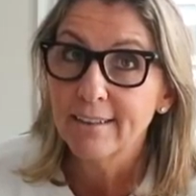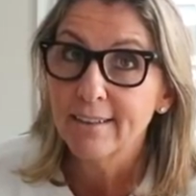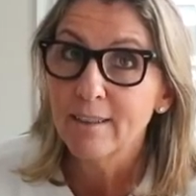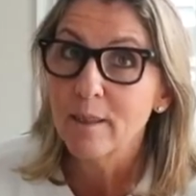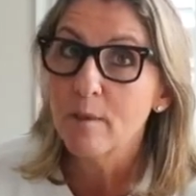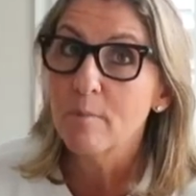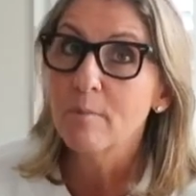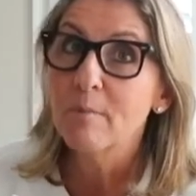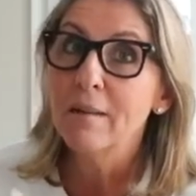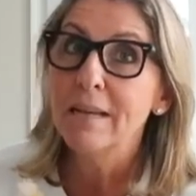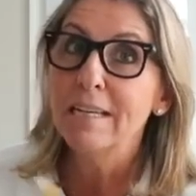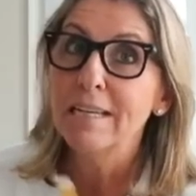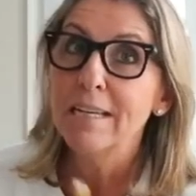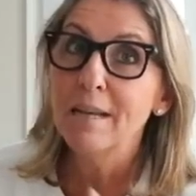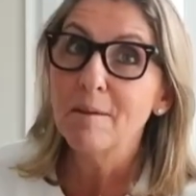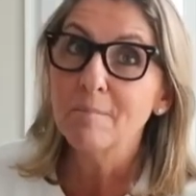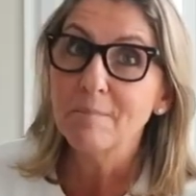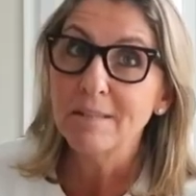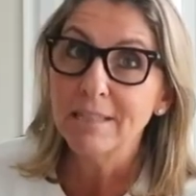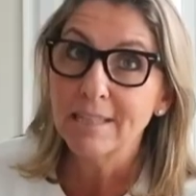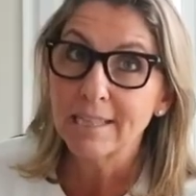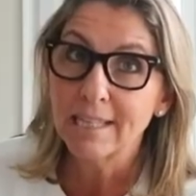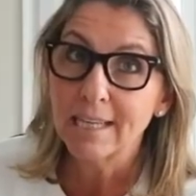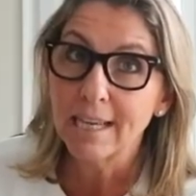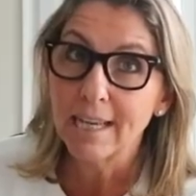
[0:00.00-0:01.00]
That might not
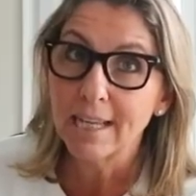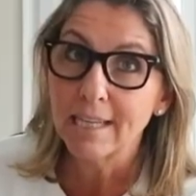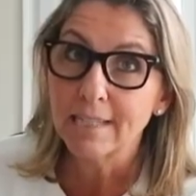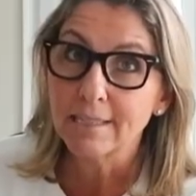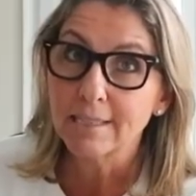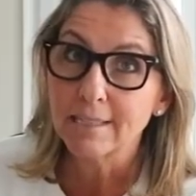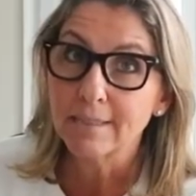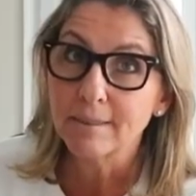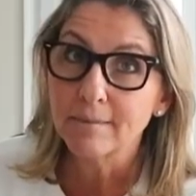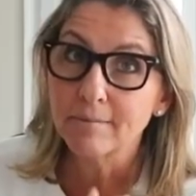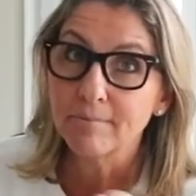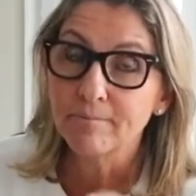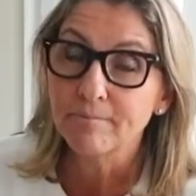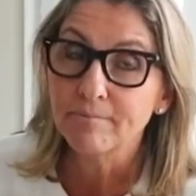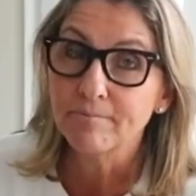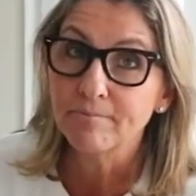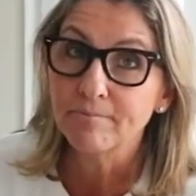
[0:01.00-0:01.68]
be the case.